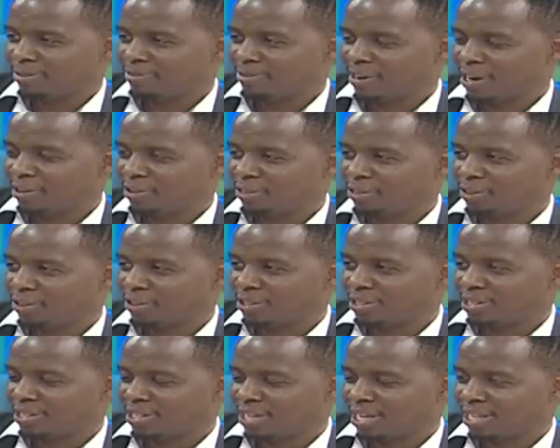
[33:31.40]
Final
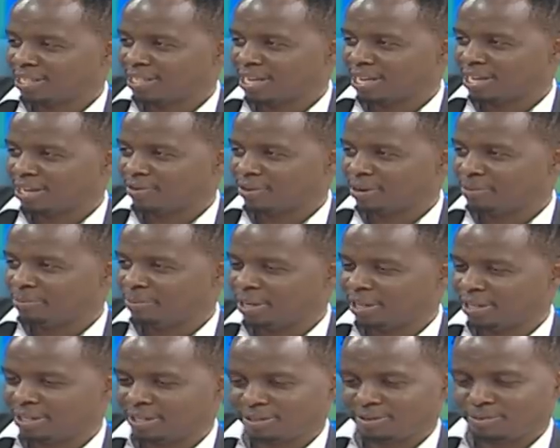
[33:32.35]
thoughts, just under 1
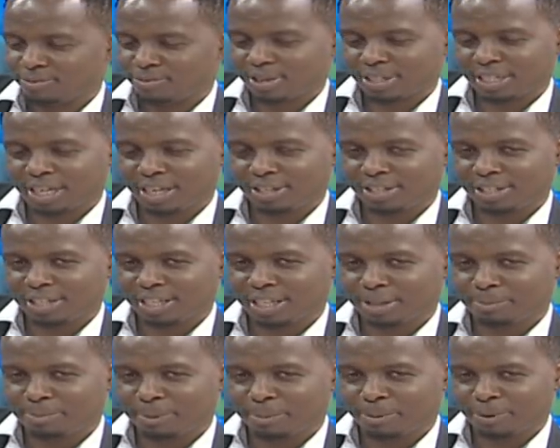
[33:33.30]
minute. What can you tell
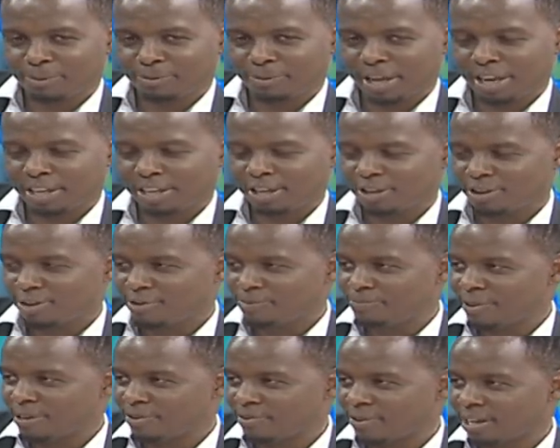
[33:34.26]
the people of Kenya?
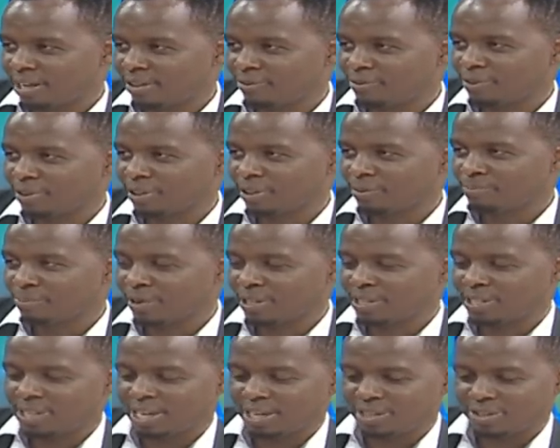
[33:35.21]
You've been running for the
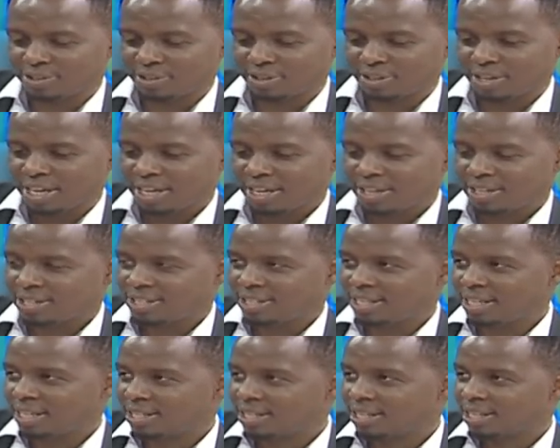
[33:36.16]
presidential
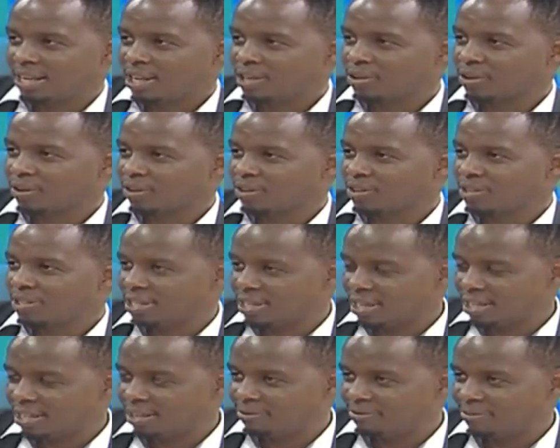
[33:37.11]
seat. You
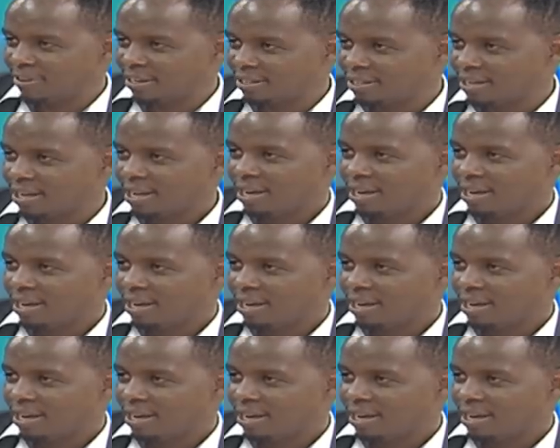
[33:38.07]
conceded defeat.